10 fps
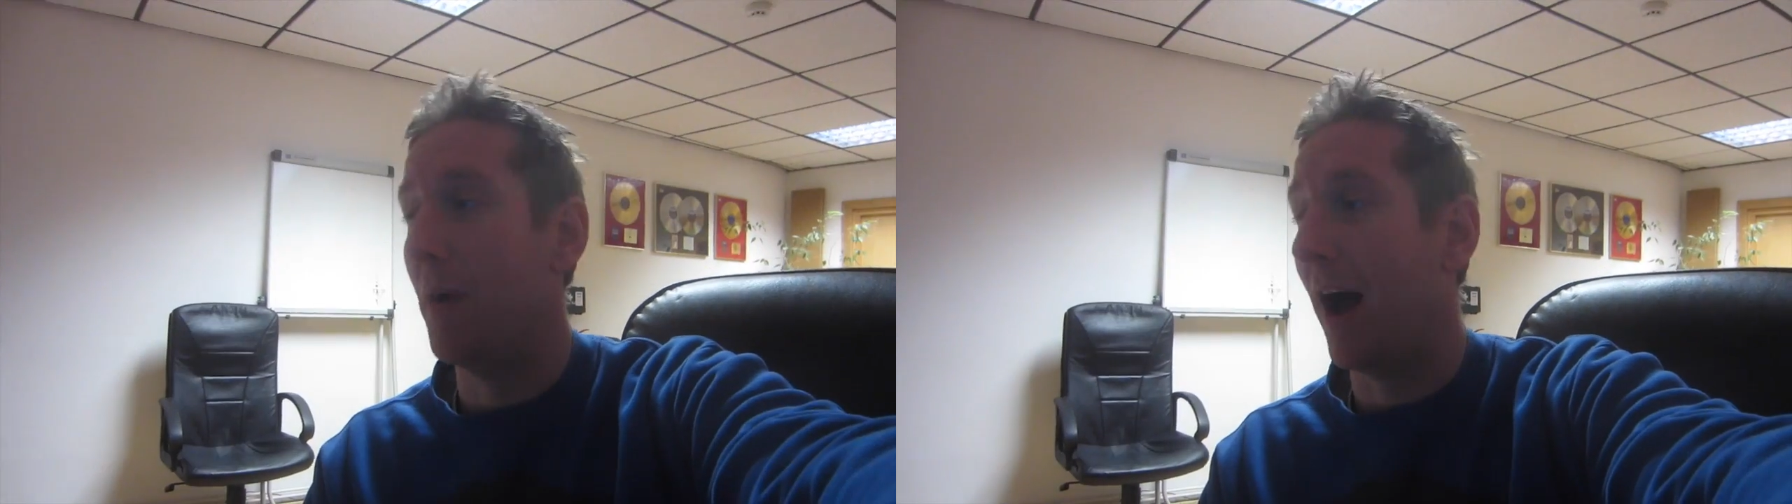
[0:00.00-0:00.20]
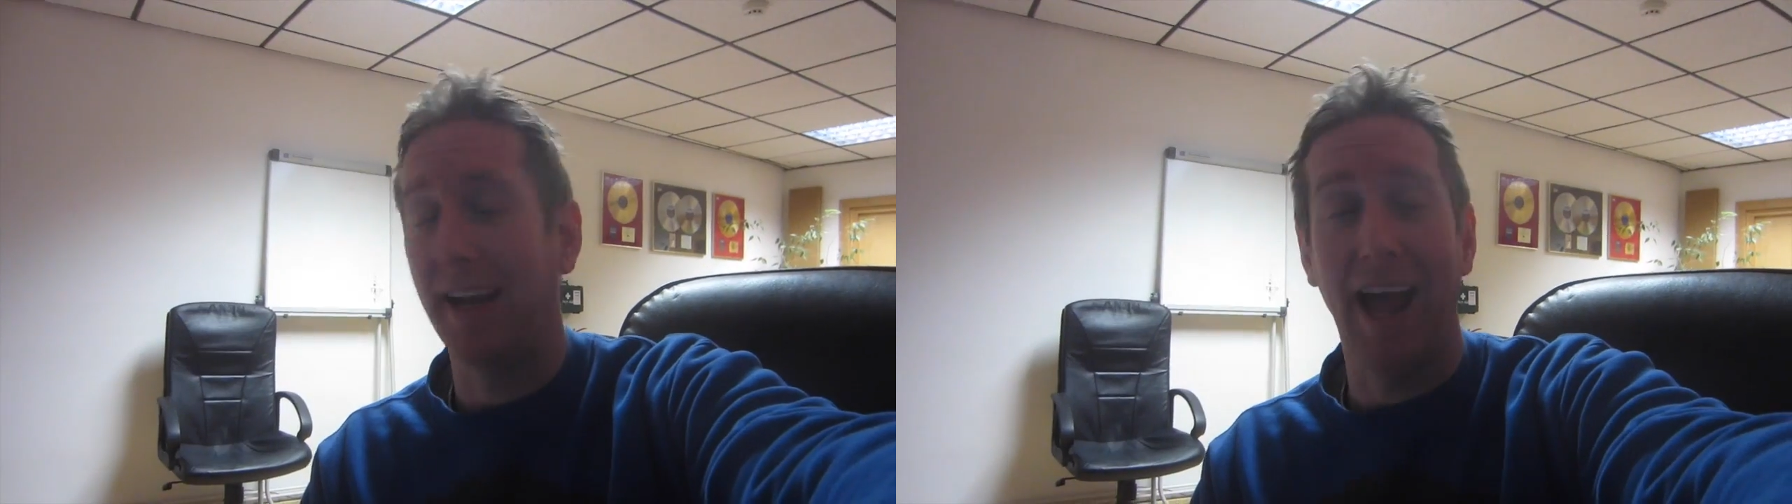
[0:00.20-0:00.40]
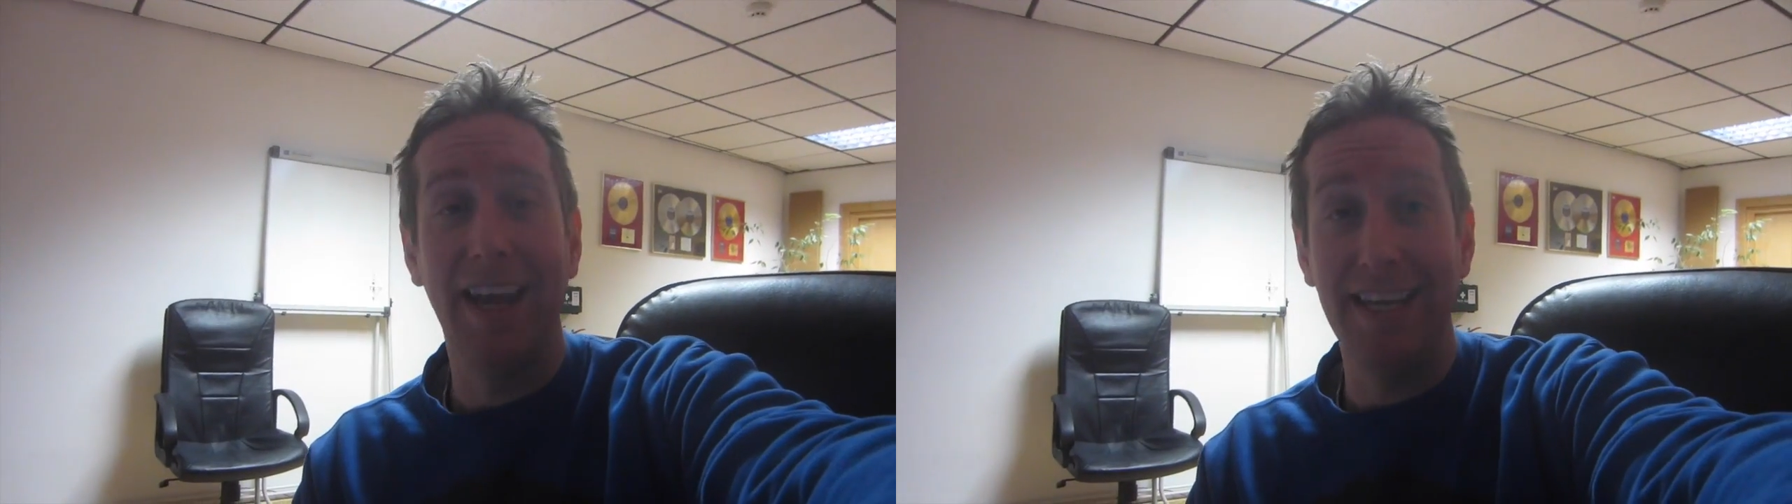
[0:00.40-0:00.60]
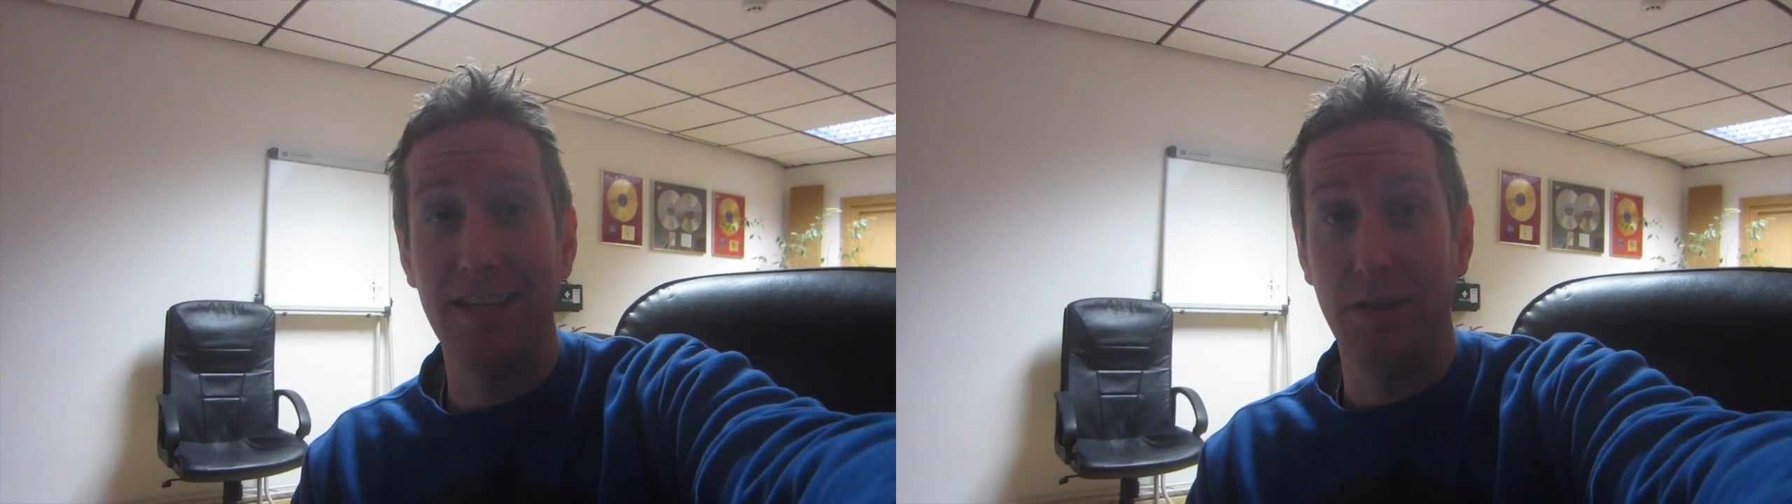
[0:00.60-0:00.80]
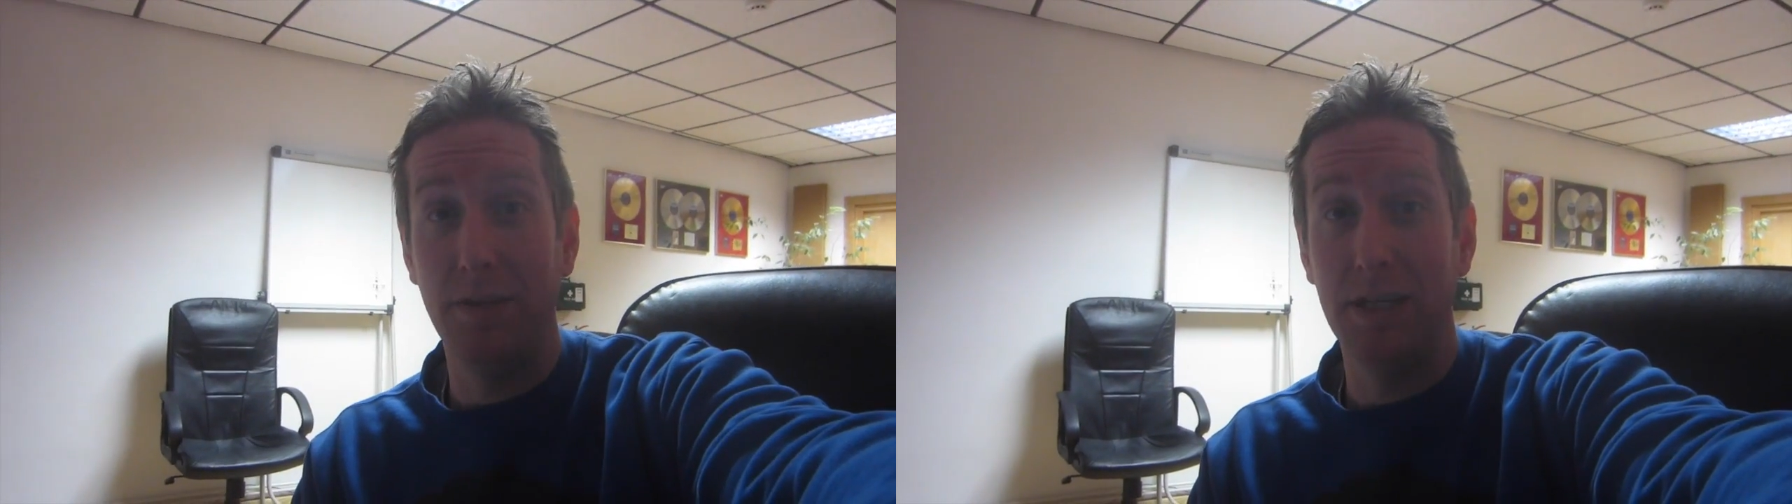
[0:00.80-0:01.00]
But I need
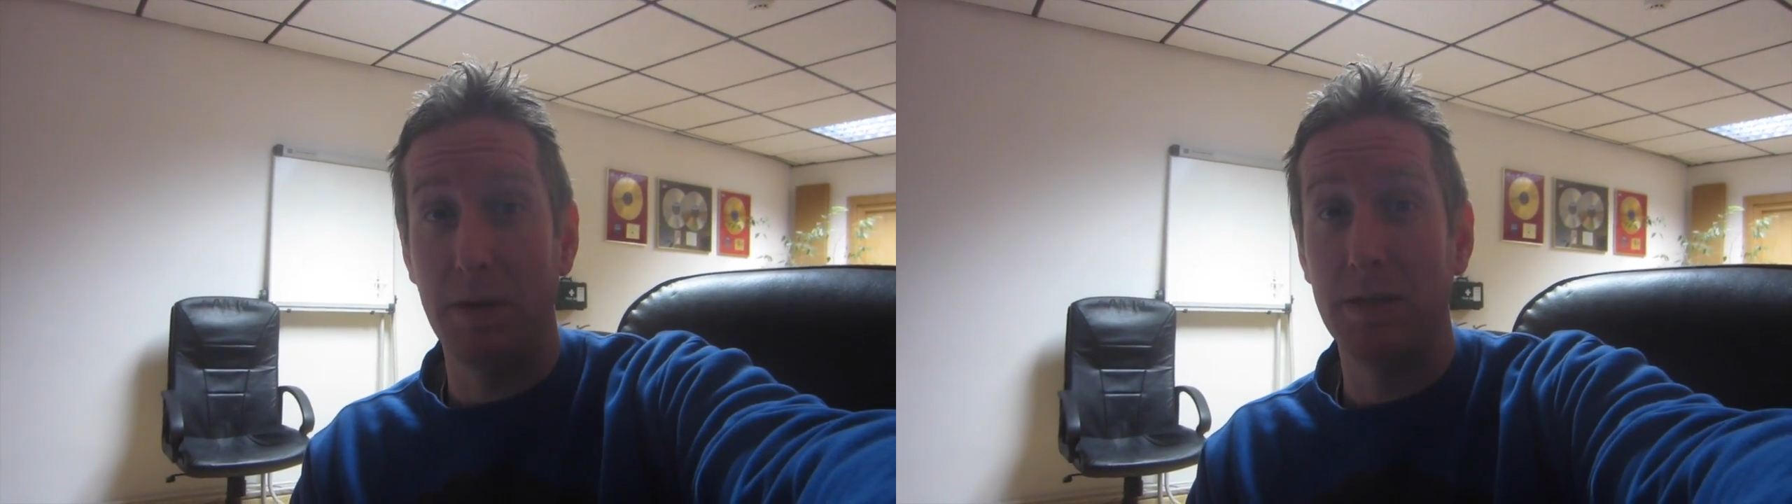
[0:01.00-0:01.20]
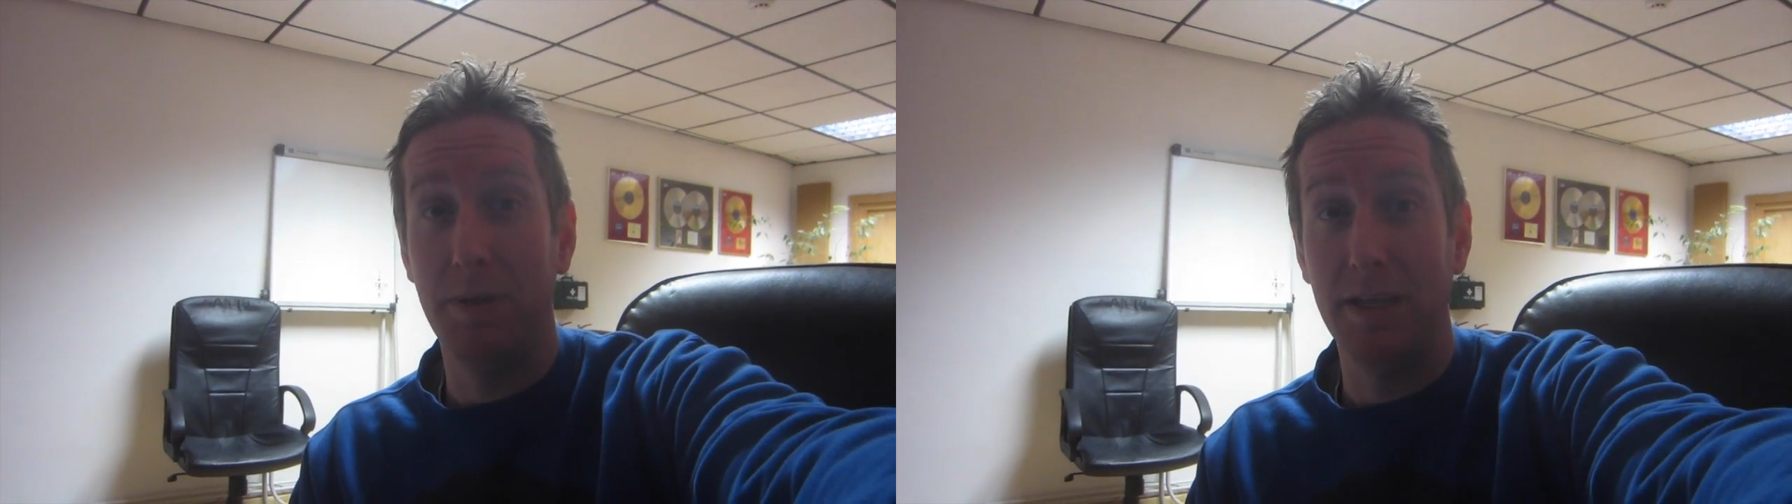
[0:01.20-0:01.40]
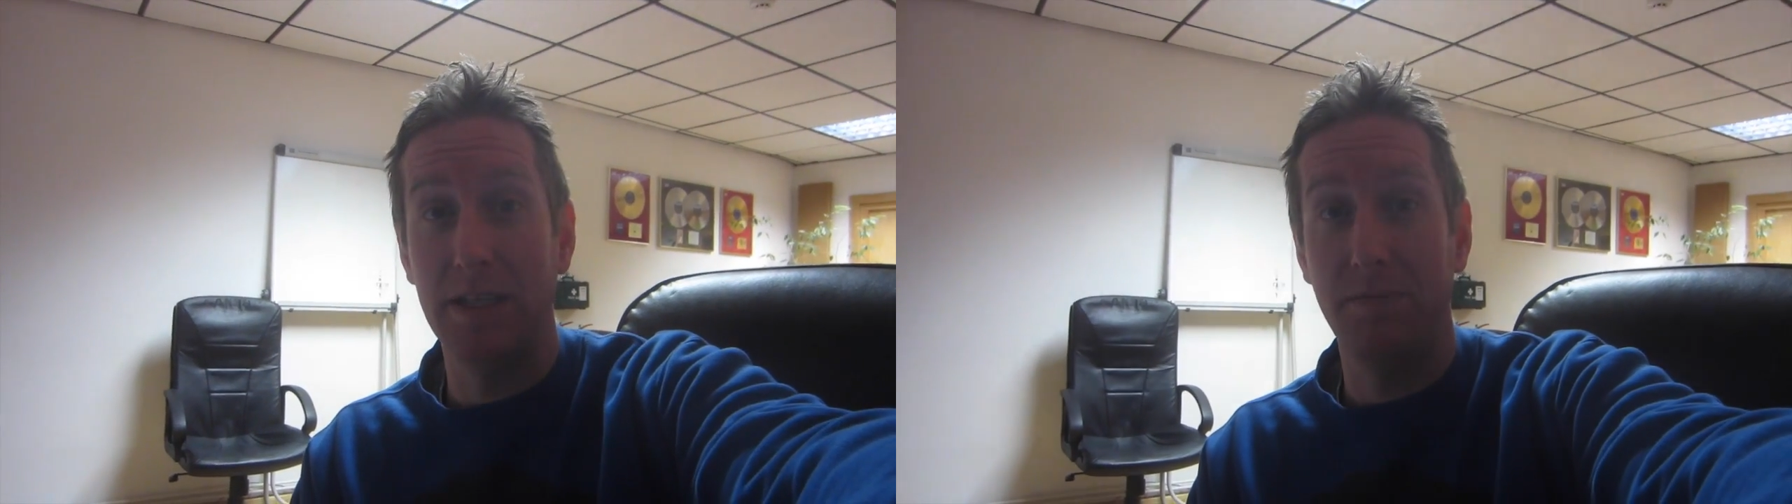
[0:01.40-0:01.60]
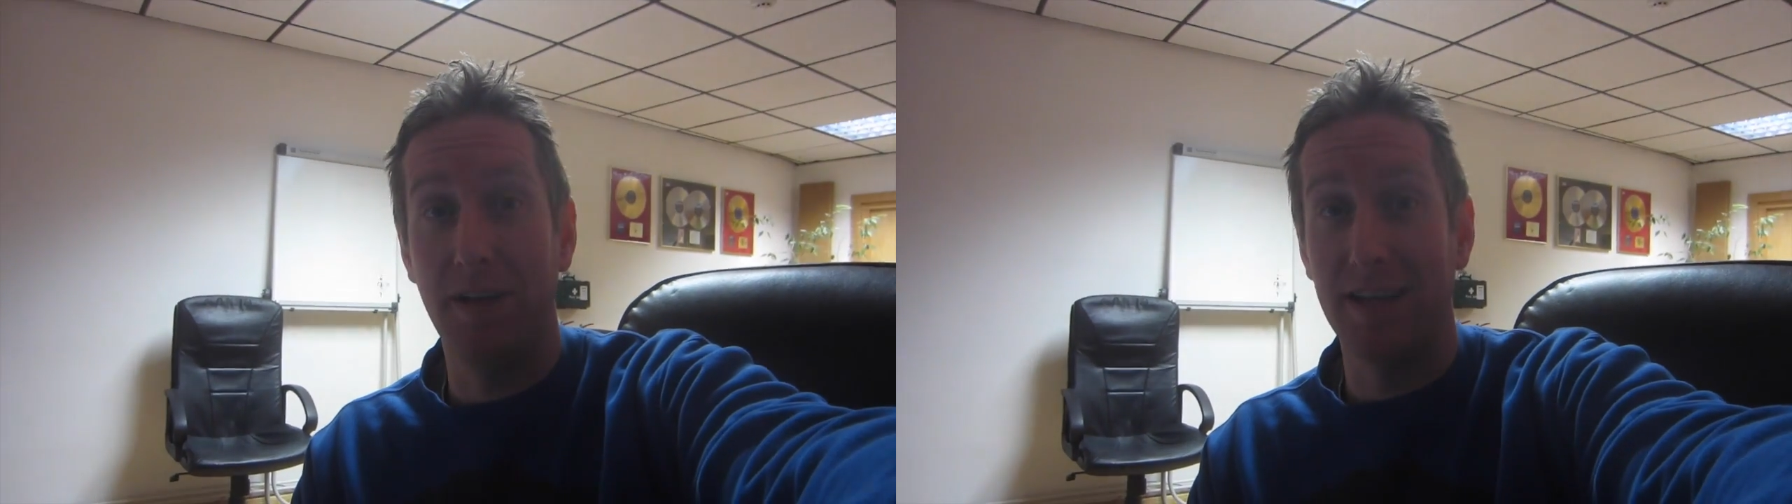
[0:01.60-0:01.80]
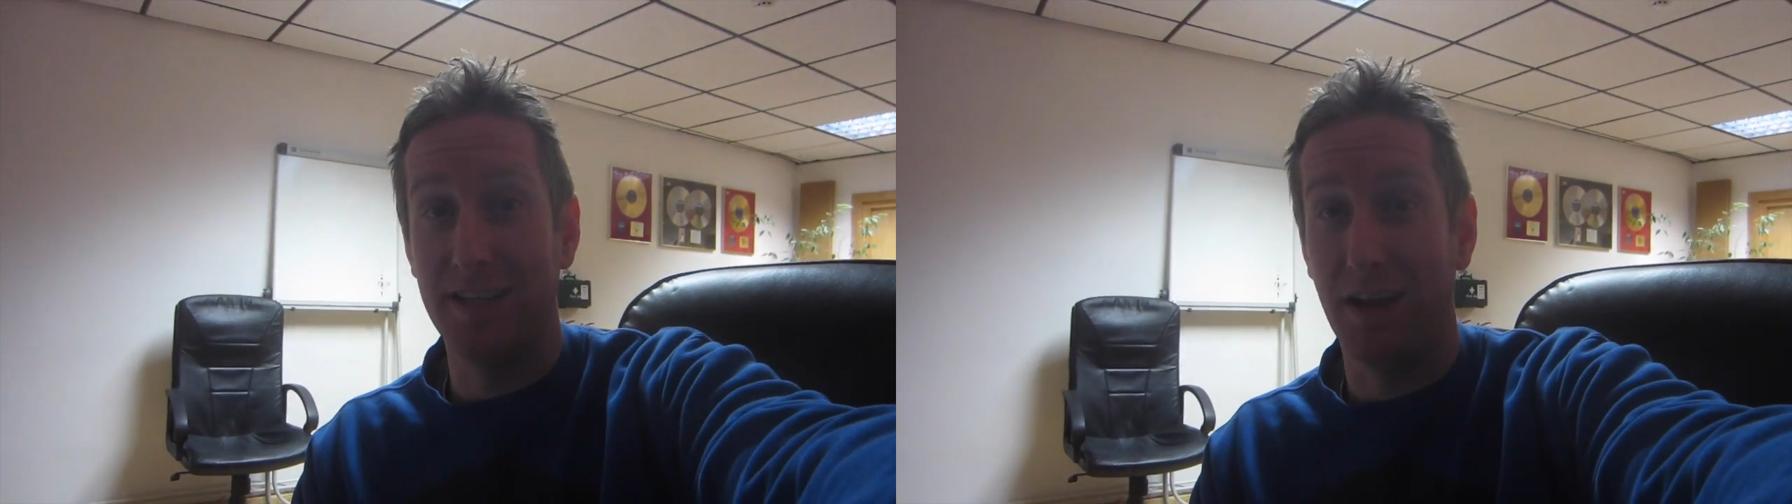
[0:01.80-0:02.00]
to do these bits and pieces first,